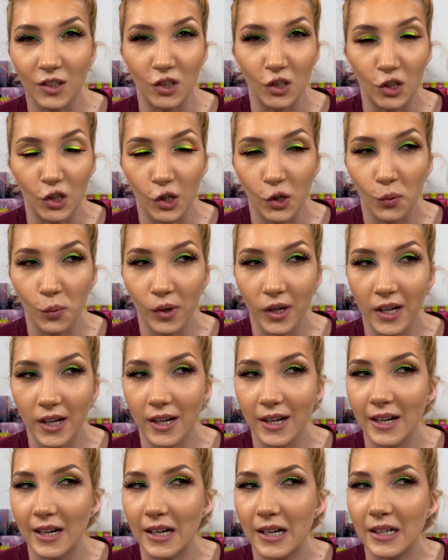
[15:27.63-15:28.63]

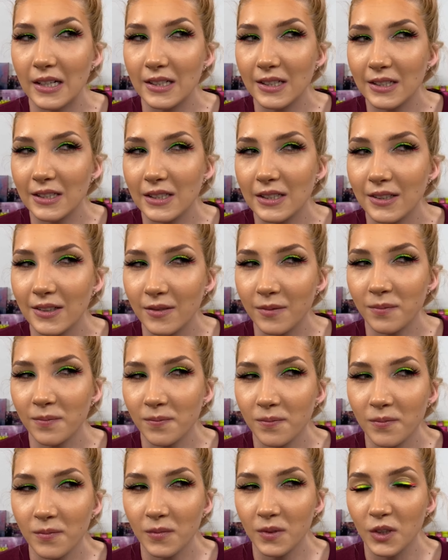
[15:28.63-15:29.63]
dewy,
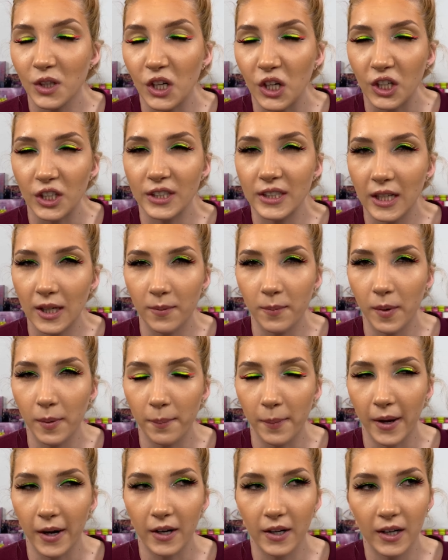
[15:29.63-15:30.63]
your skin but
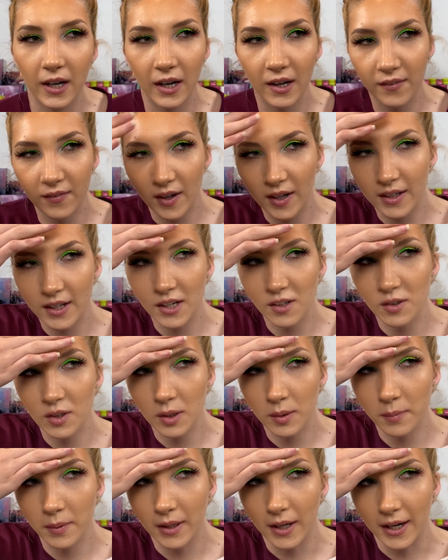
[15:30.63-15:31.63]
better kind of
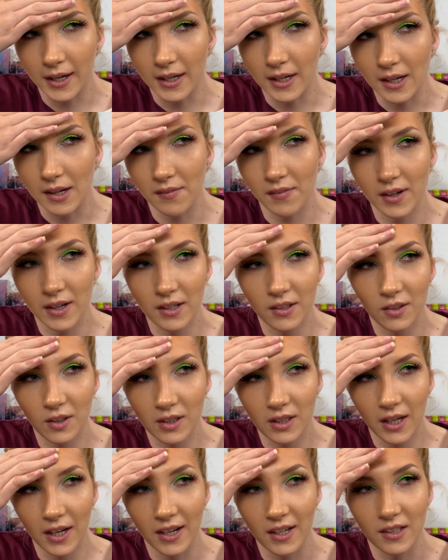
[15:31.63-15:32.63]
foundation, but like even just
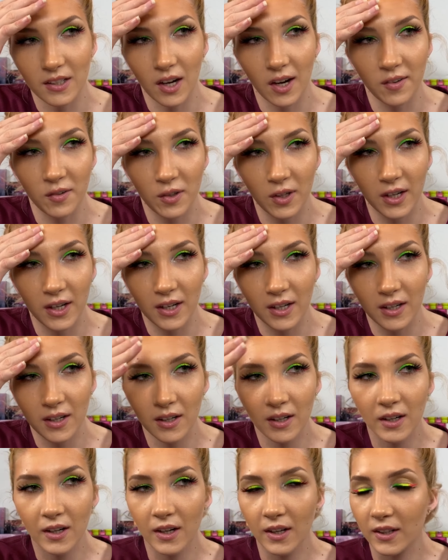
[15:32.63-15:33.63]
like touching
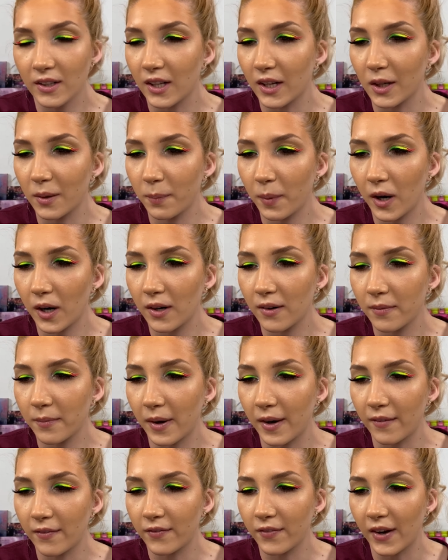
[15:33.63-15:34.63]
this part of
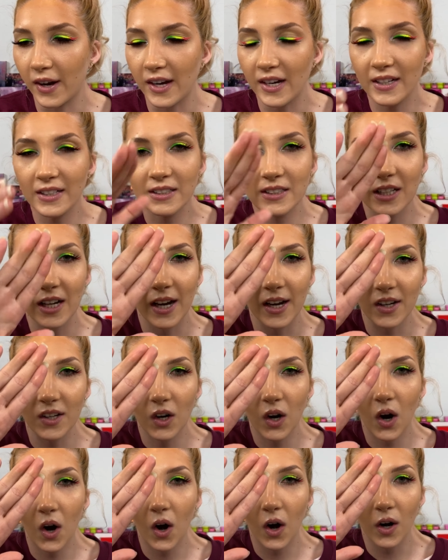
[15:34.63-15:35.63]
my face, it
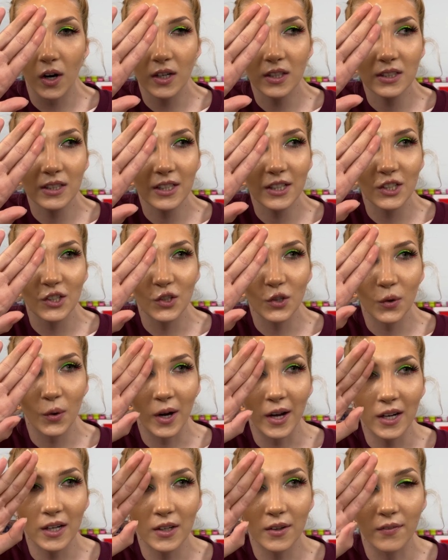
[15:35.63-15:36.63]
hardly
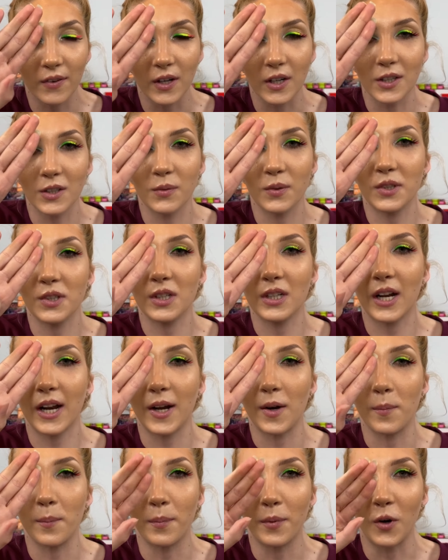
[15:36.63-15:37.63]
transfers, which is
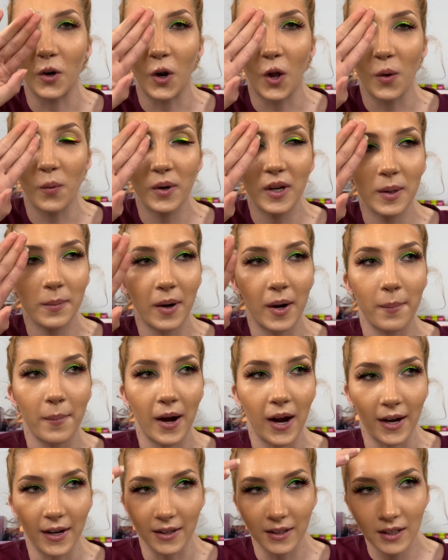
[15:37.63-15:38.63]
like blowing my
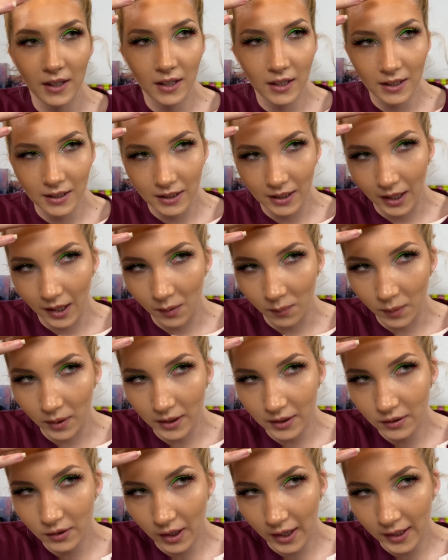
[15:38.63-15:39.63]
mind, because I
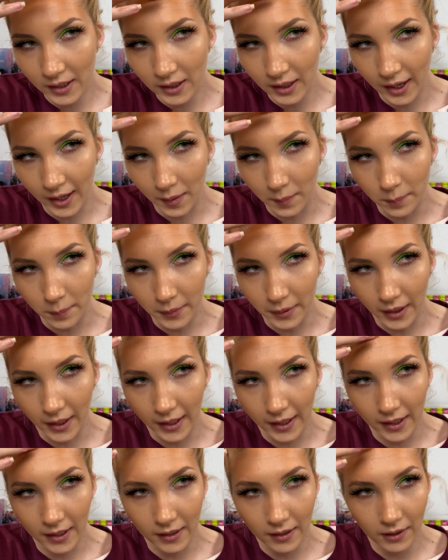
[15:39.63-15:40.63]
was trying to like
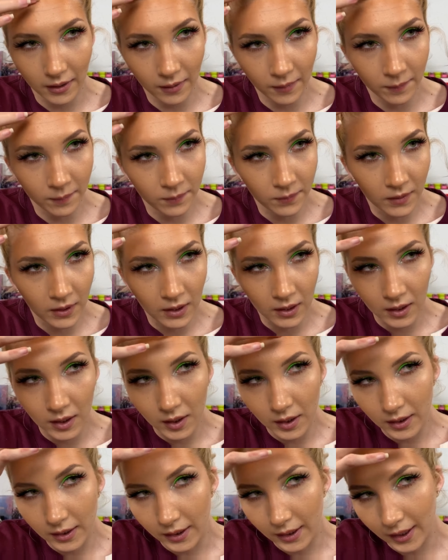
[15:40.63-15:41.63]
blend
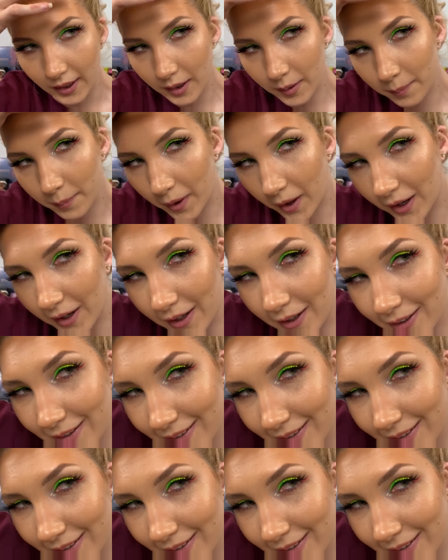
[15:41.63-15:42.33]
this part